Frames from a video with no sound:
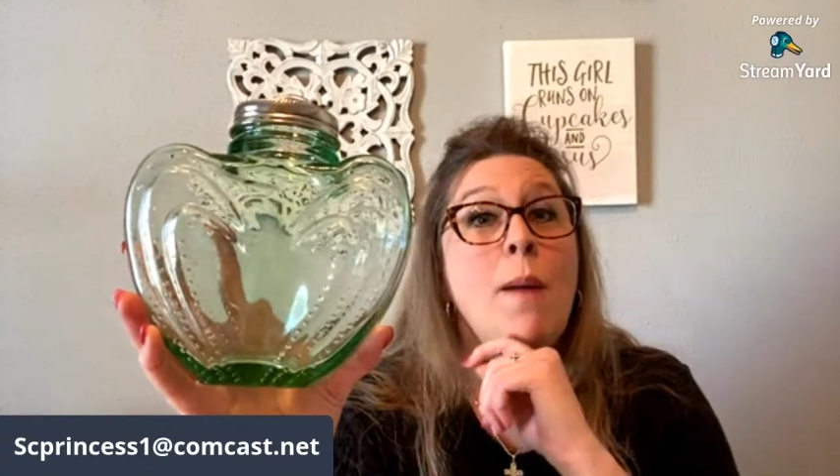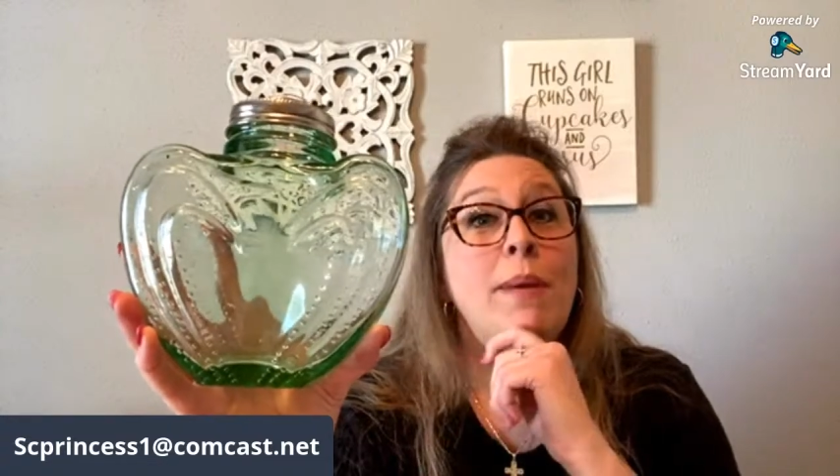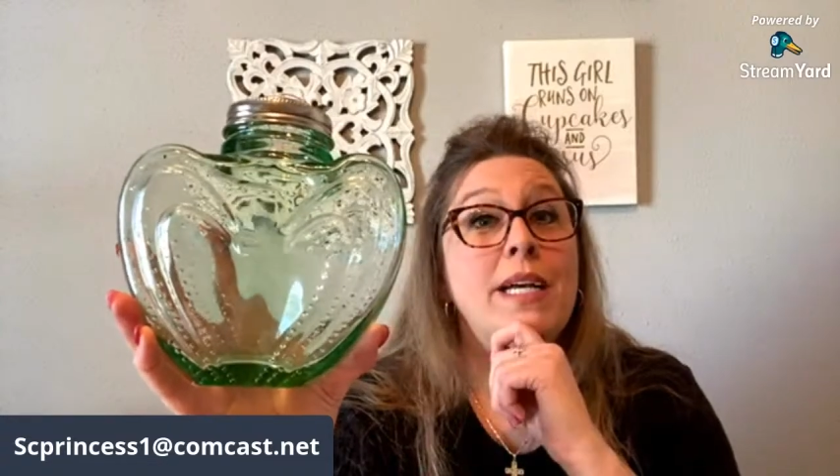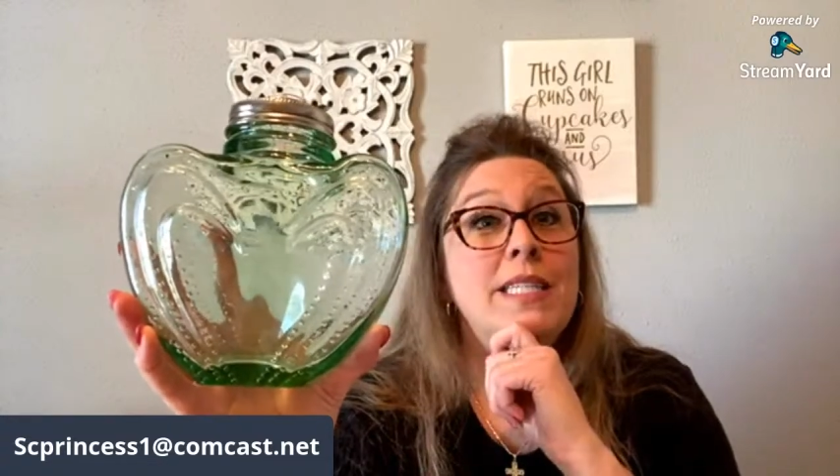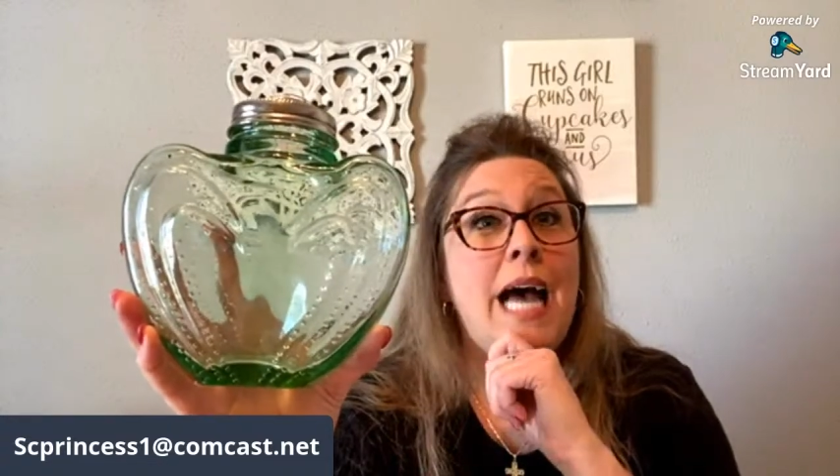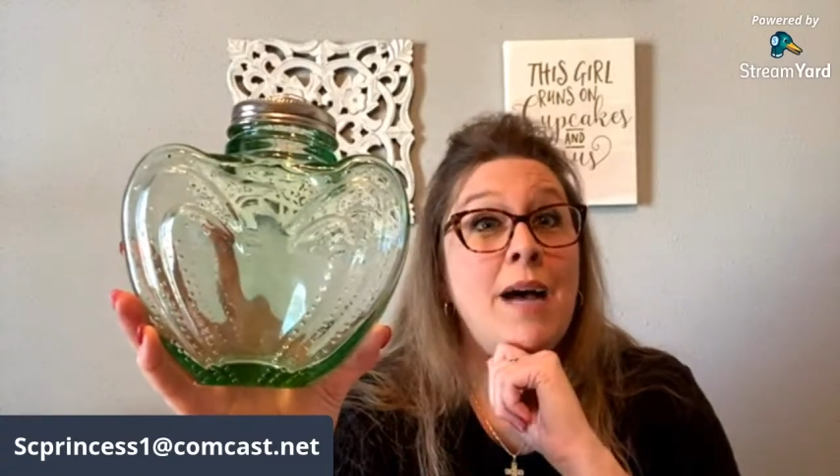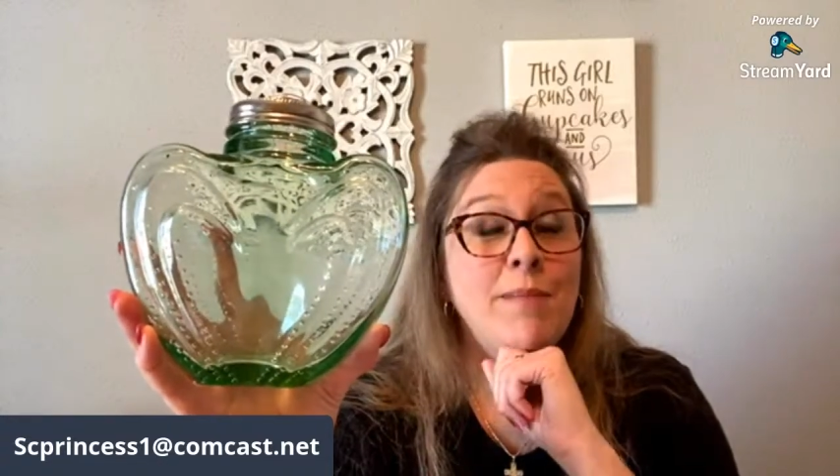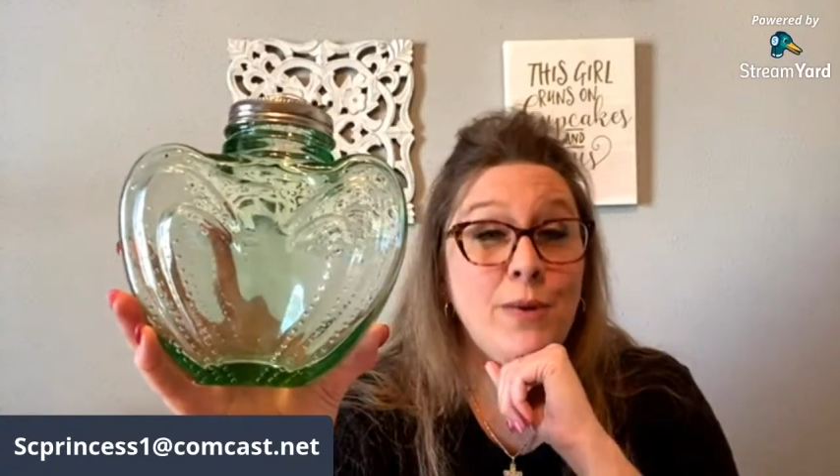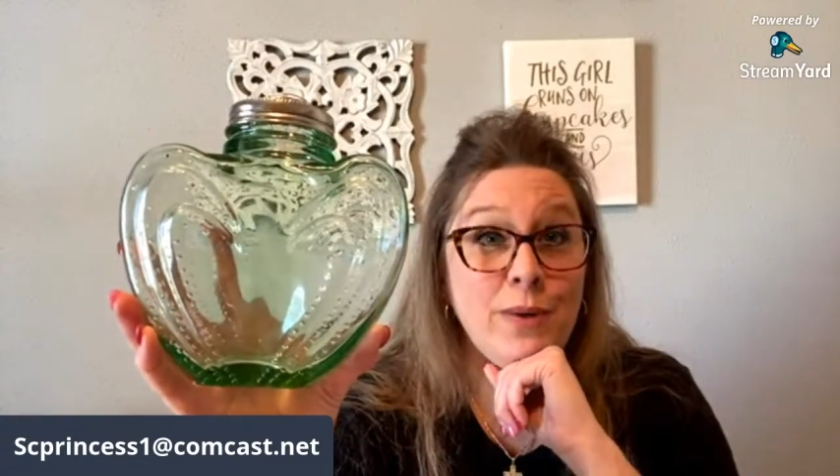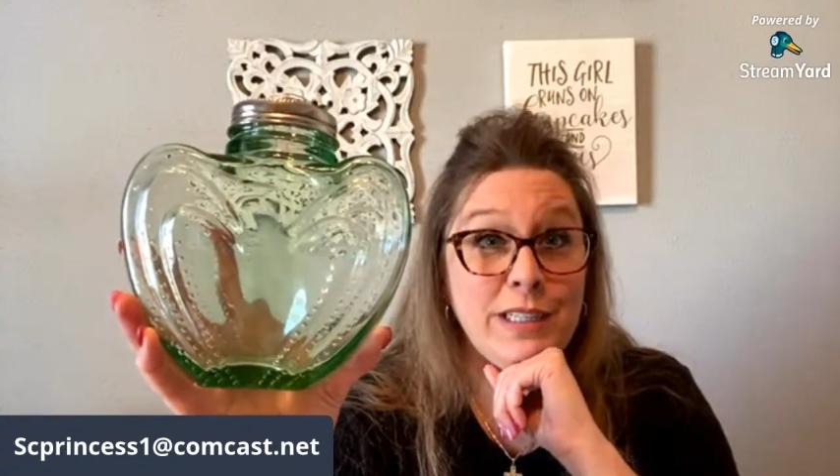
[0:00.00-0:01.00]
Because I'm
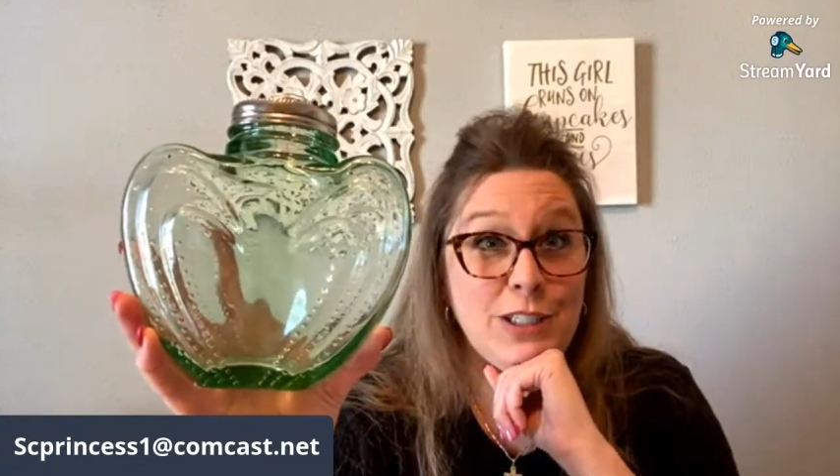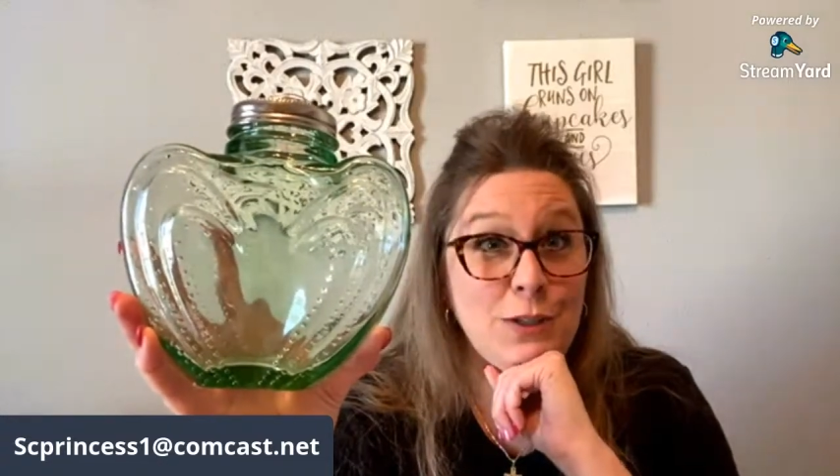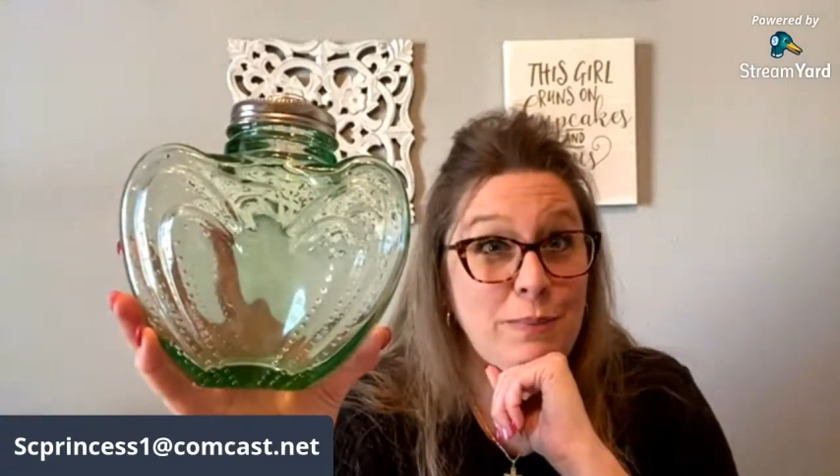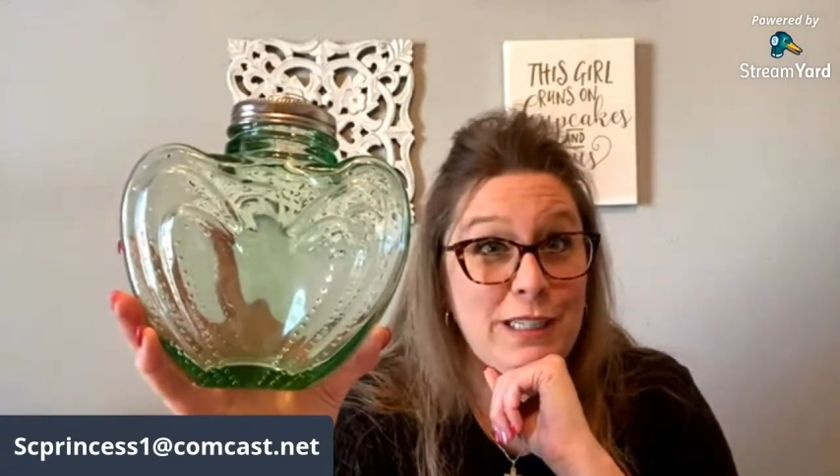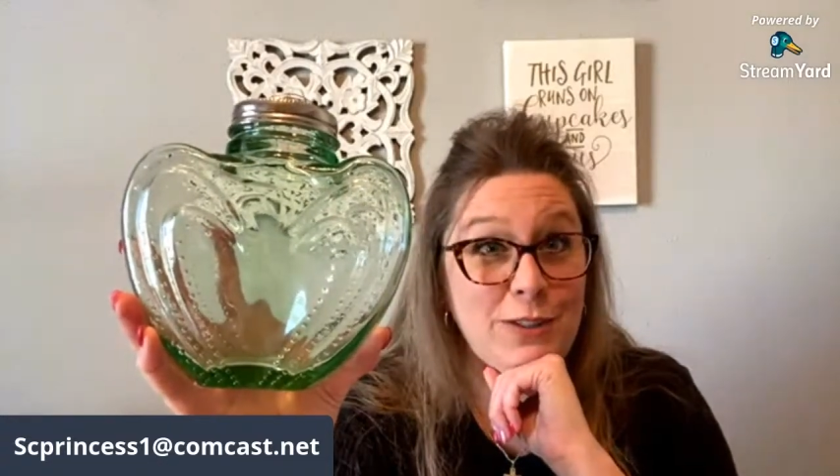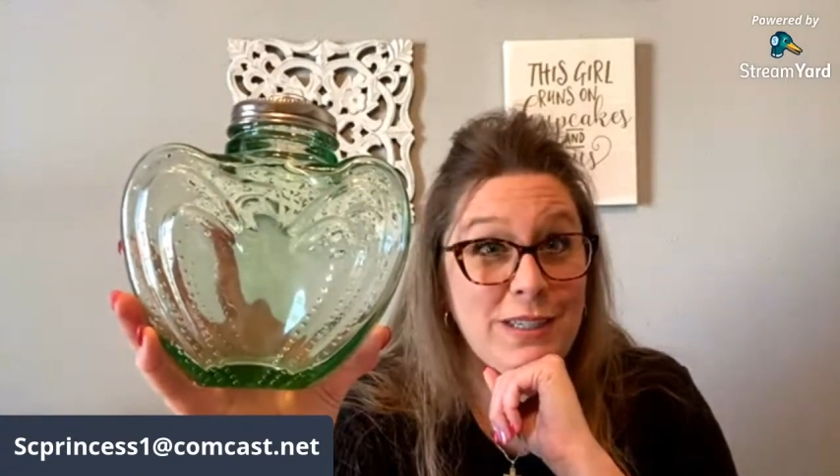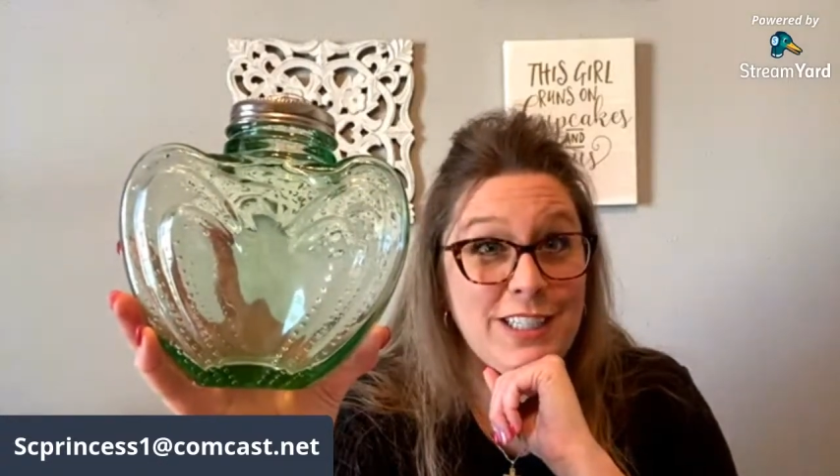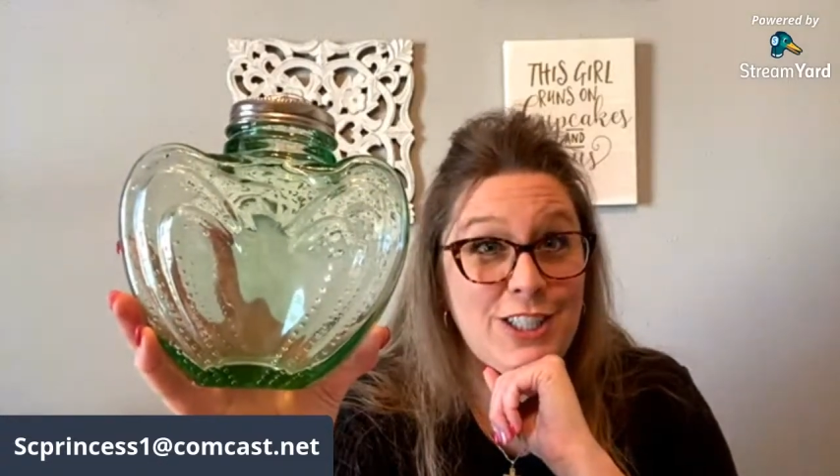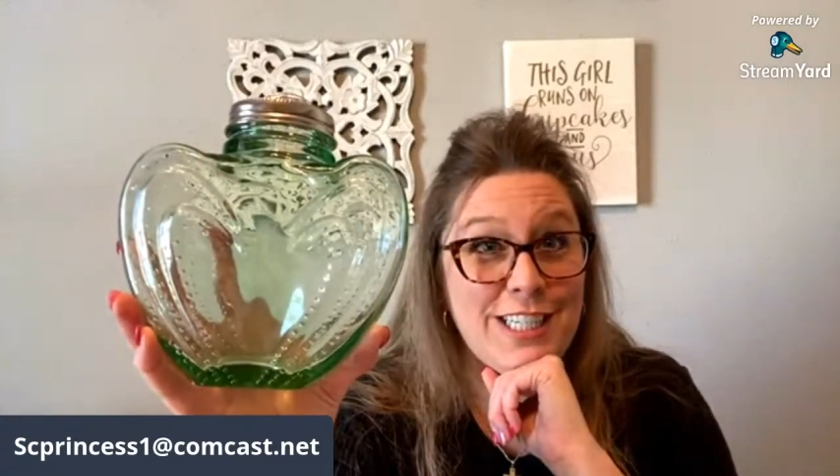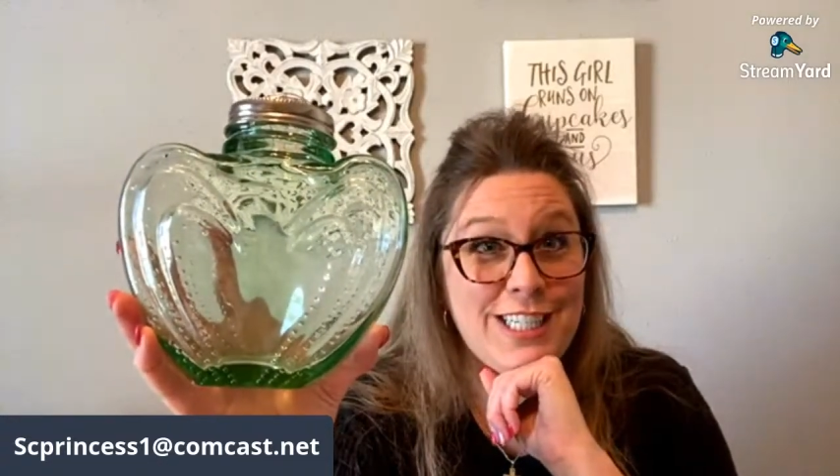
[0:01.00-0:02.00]
going to be doing
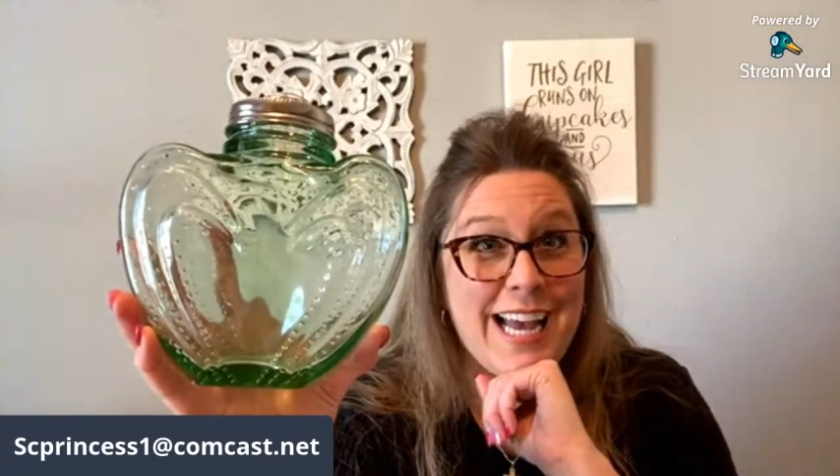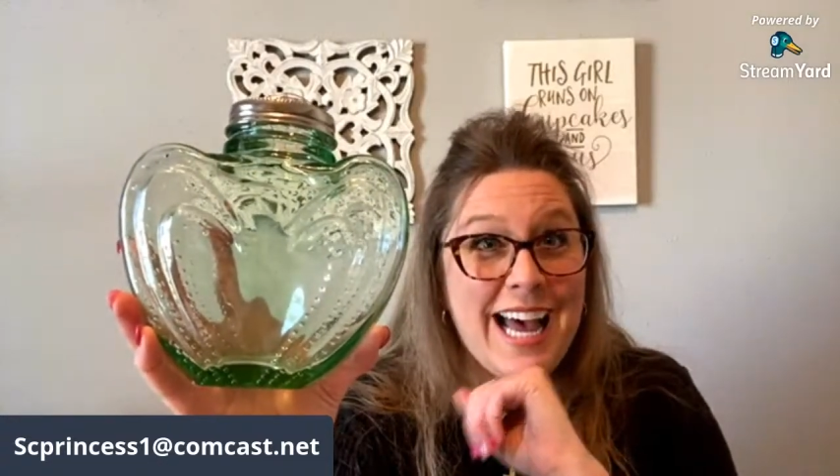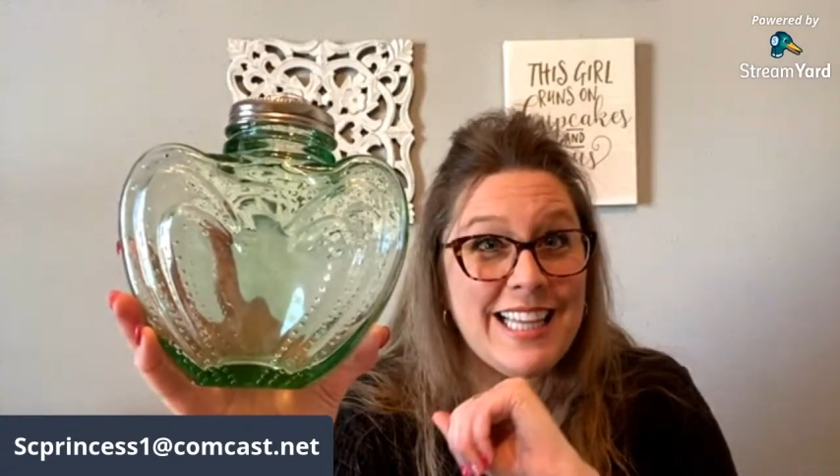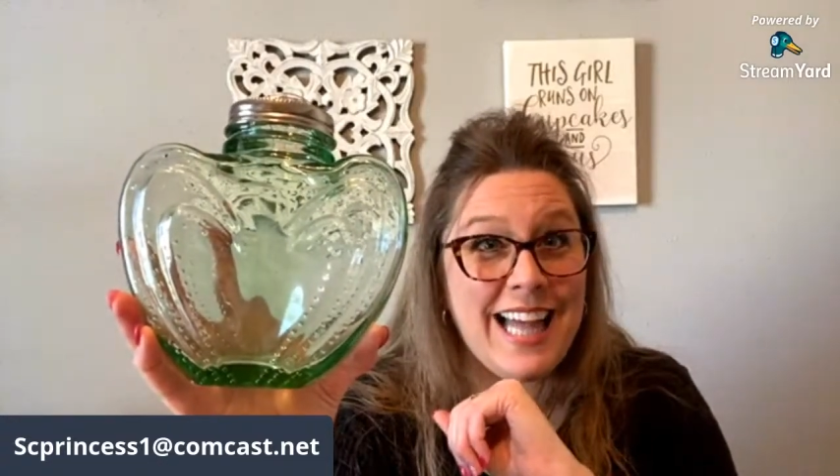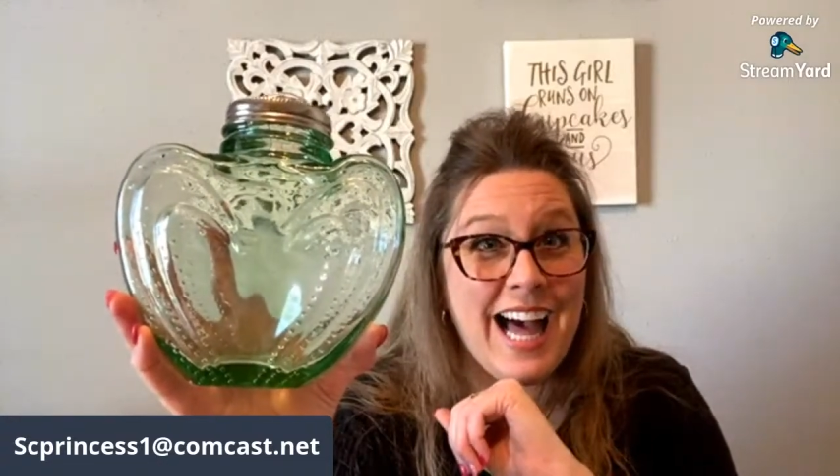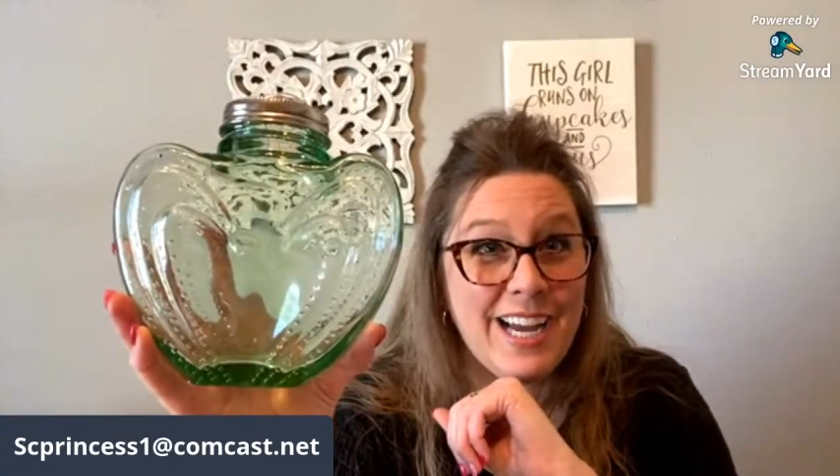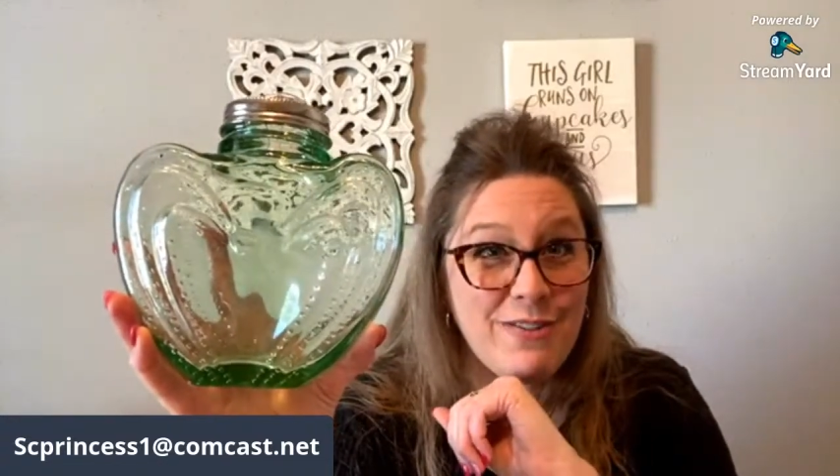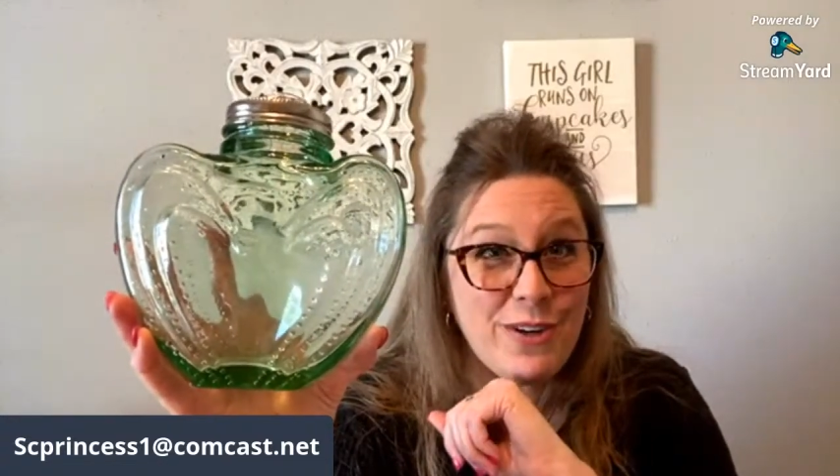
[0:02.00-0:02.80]
a chit chat live